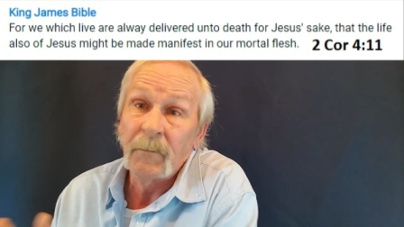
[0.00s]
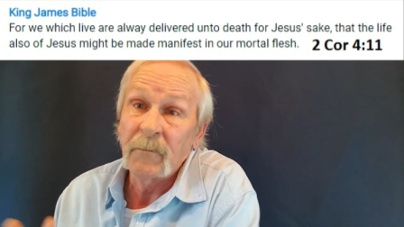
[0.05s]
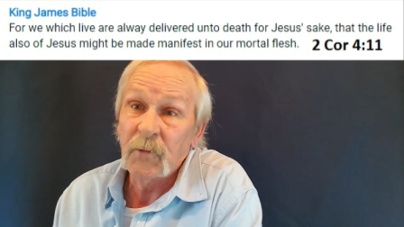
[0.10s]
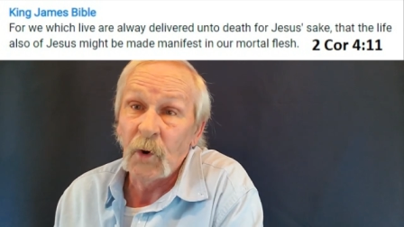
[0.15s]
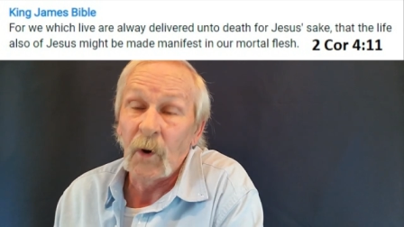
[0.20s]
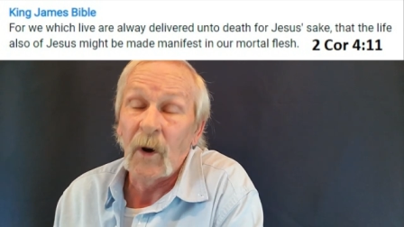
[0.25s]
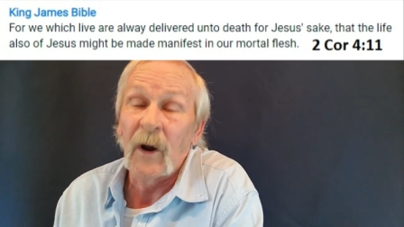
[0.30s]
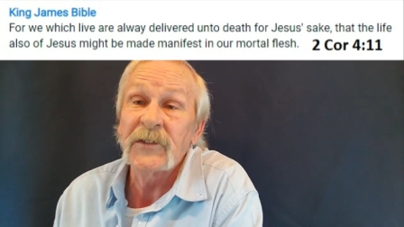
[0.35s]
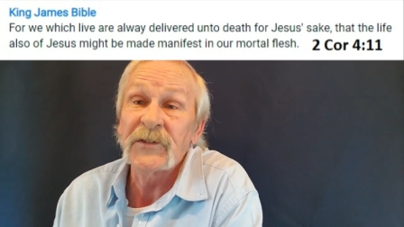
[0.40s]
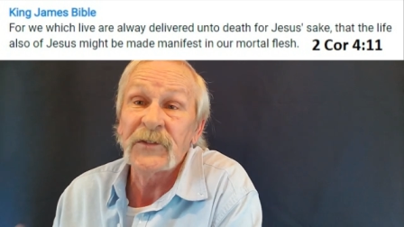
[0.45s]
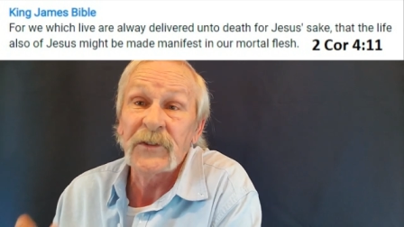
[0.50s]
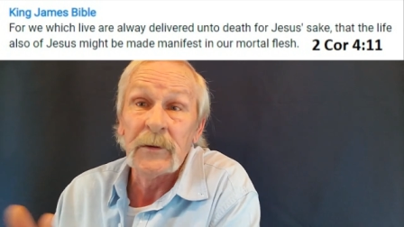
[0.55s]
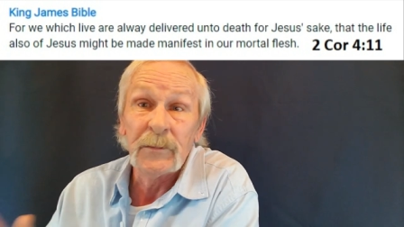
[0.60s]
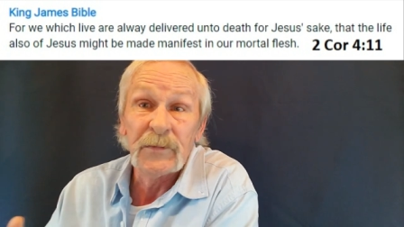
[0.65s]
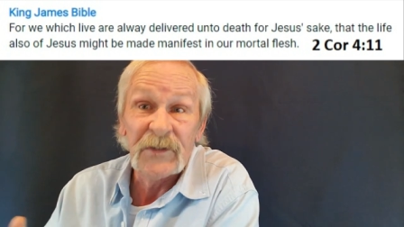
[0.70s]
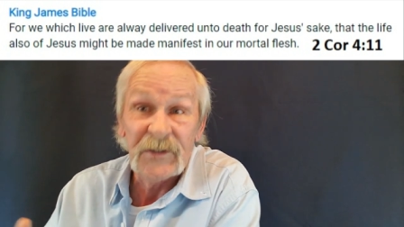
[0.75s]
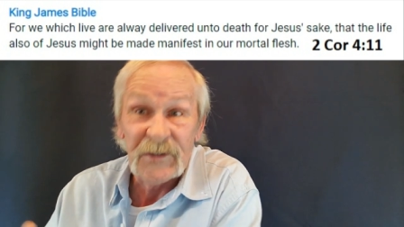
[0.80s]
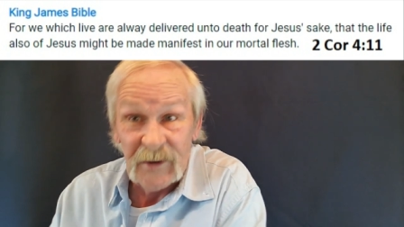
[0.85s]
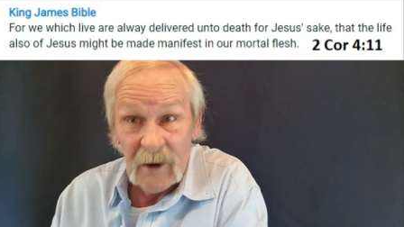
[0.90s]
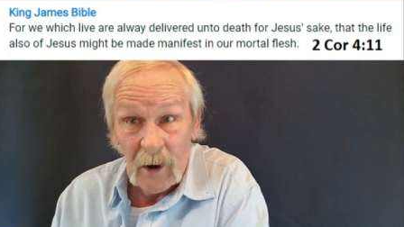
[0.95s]
Christ
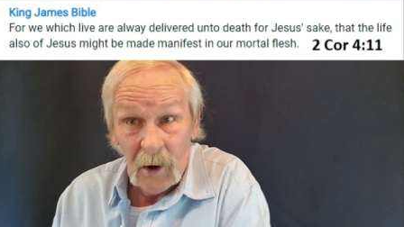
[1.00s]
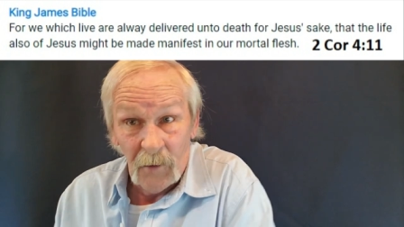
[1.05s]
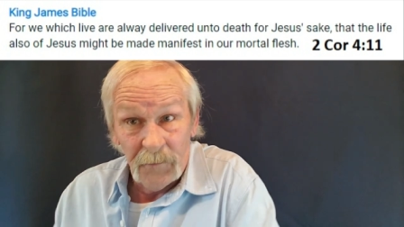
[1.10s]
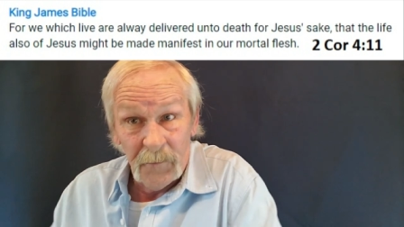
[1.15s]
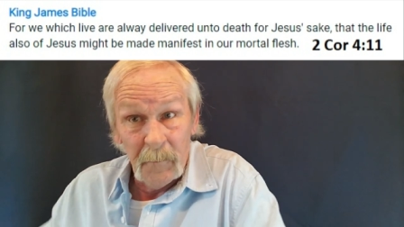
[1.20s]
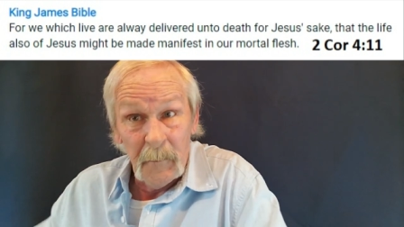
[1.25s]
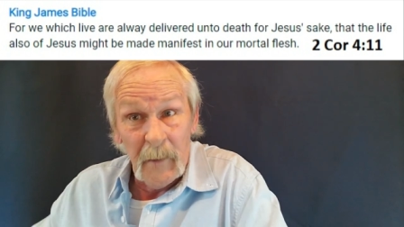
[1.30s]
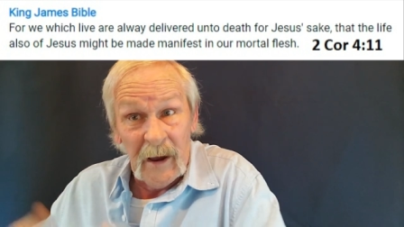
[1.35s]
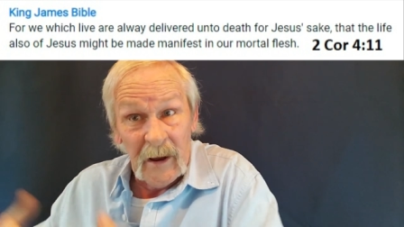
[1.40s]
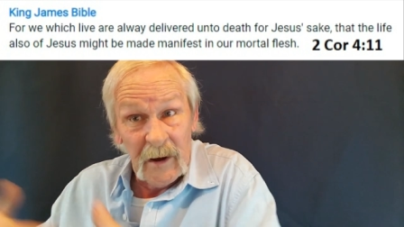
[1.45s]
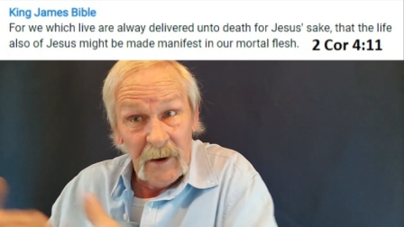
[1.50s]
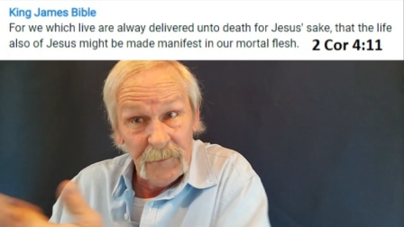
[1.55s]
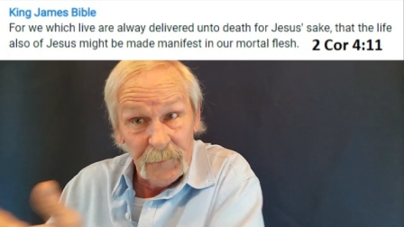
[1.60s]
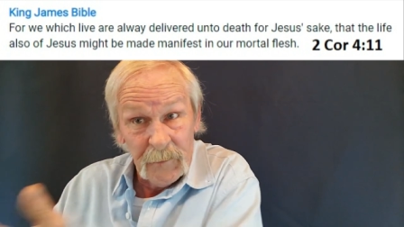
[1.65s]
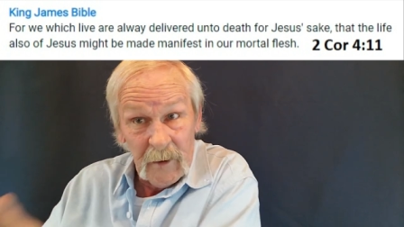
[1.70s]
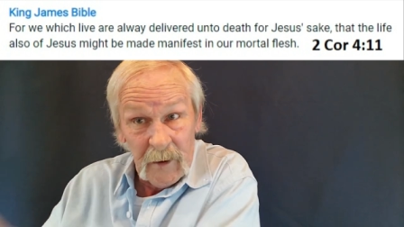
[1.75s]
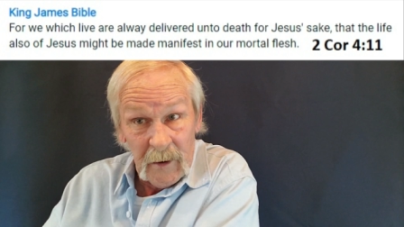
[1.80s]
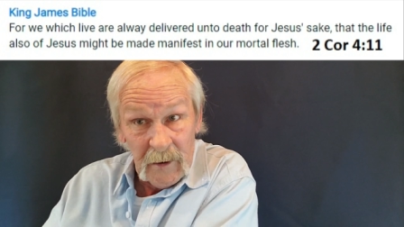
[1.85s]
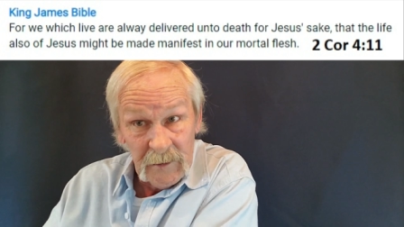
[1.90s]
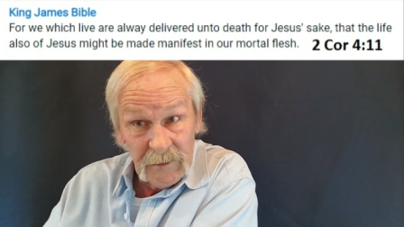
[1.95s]
Himself
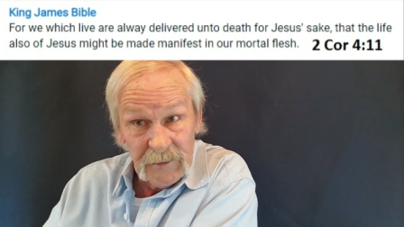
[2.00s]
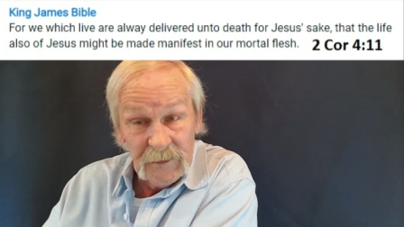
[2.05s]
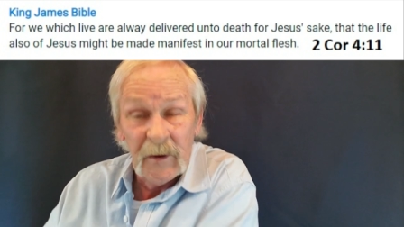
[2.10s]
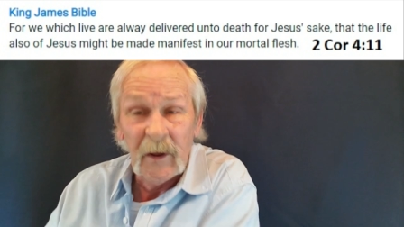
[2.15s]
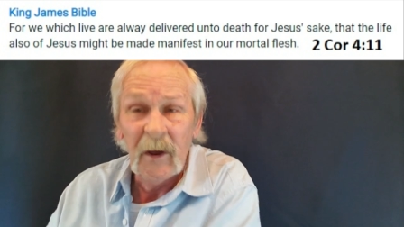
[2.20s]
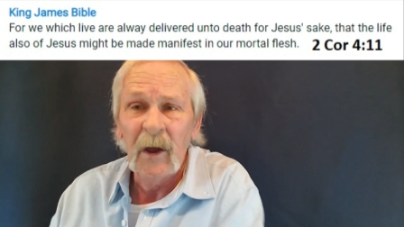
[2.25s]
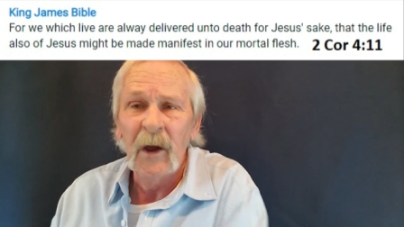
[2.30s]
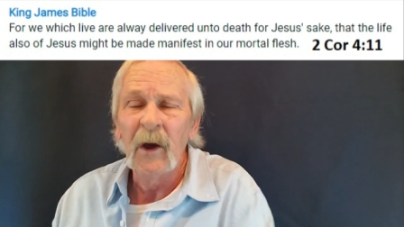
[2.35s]
manifest.